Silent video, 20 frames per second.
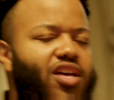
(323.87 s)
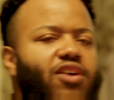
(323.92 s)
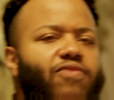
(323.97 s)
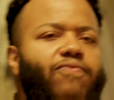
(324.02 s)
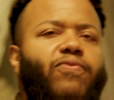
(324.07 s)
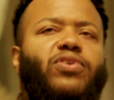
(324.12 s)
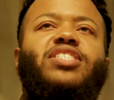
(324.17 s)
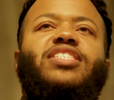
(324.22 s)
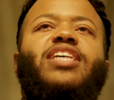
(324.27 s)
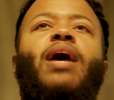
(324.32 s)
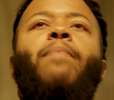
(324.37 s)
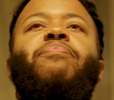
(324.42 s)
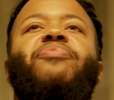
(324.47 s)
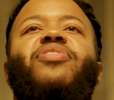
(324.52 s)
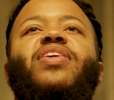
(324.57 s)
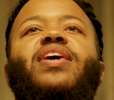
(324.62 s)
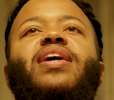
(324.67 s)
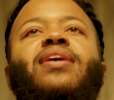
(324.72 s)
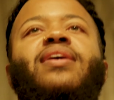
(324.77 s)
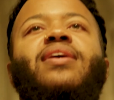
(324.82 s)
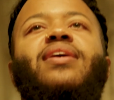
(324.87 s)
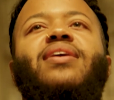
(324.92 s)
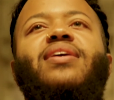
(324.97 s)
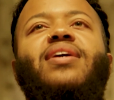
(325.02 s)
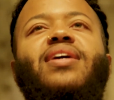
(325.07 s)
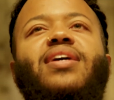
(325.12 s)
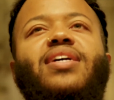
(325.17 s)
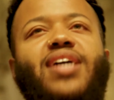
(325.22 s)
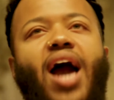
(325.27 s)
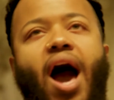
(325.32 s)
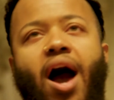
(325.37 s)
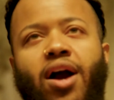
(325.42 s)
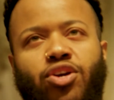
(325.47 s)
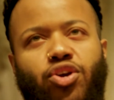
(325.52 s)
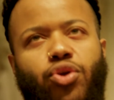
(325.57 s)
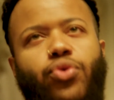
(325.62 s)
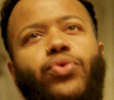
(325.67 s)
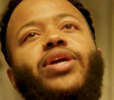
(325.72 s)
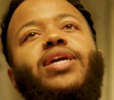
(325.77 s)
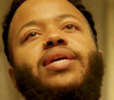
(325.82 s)
for something
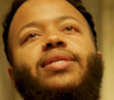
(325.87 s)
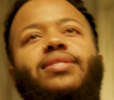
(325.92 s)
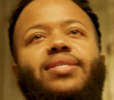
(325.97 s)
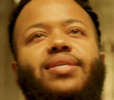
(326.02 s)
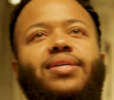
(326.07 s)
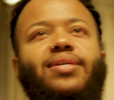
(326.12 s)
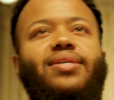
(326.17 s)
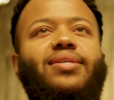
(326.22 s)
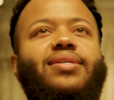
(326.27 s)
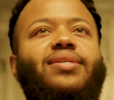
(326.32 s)
concrete,